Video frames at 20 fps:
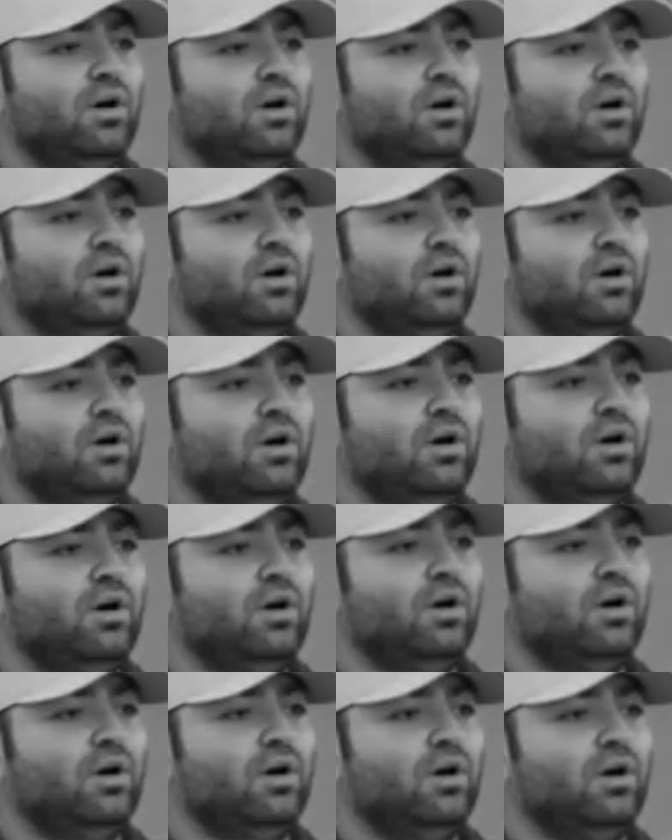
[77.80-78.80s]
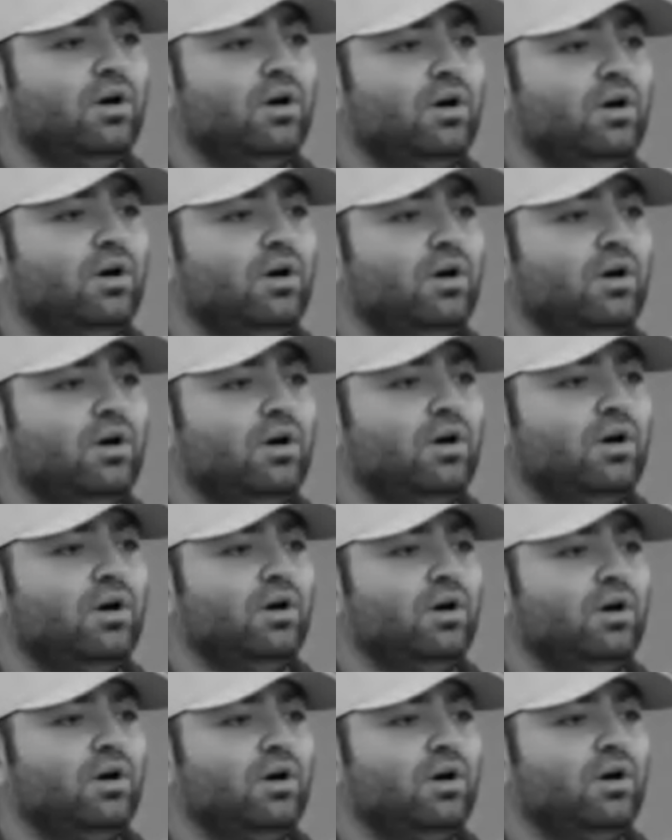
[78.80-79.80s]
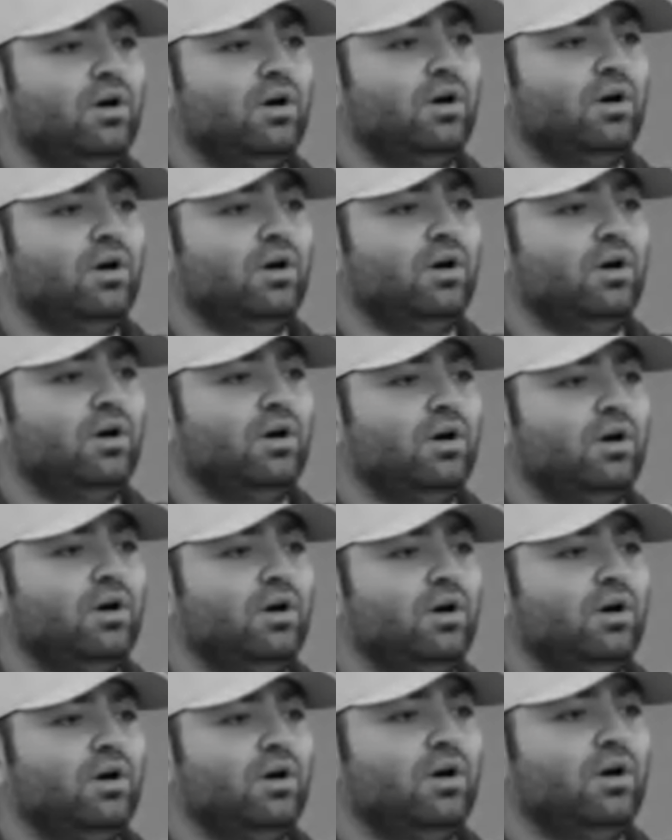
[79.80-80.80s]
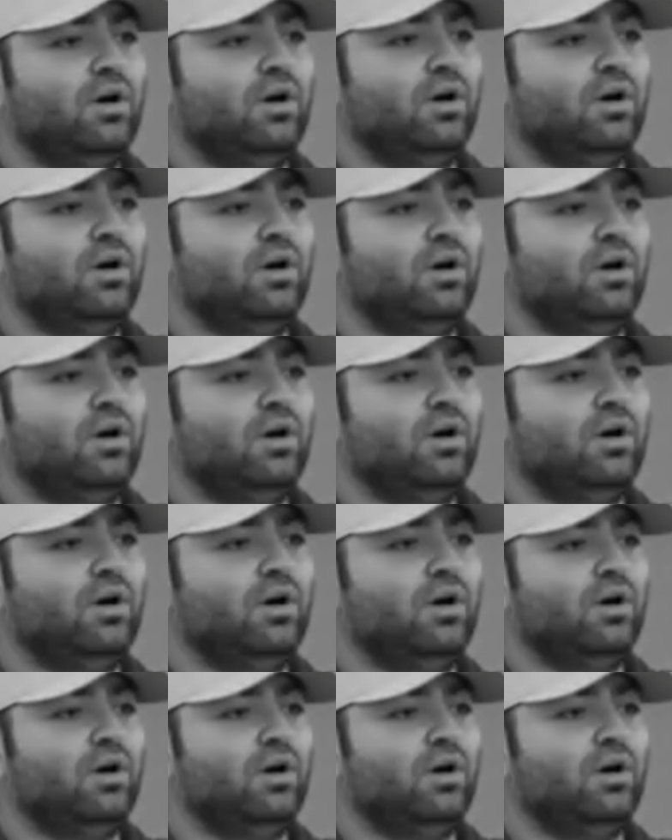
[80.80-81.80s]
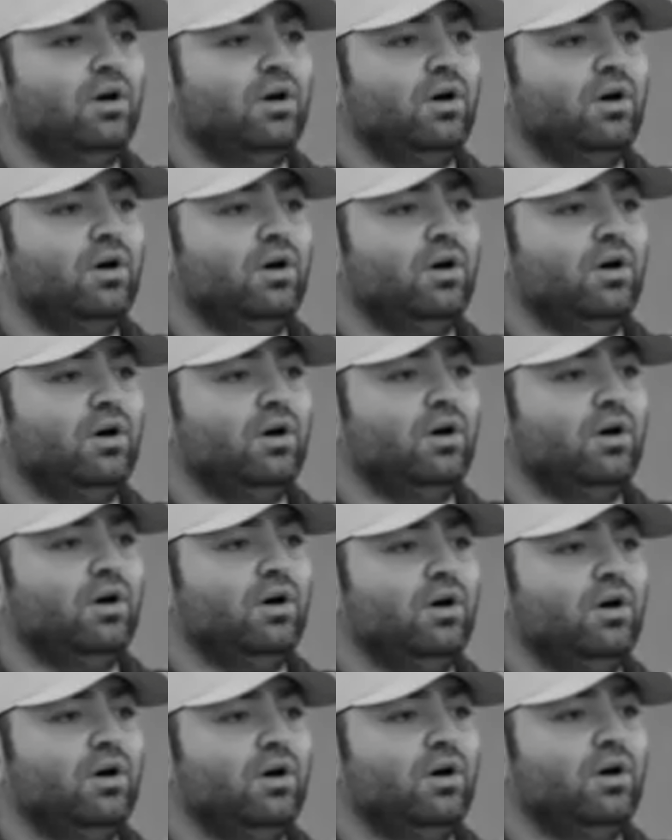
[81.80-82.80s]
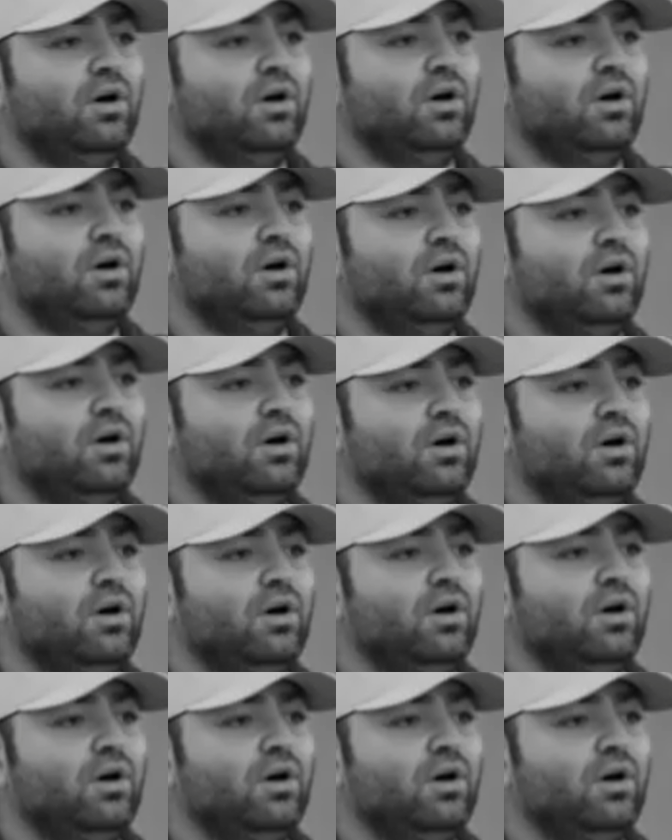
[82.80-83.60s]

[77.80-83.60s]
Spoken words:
(not speaking)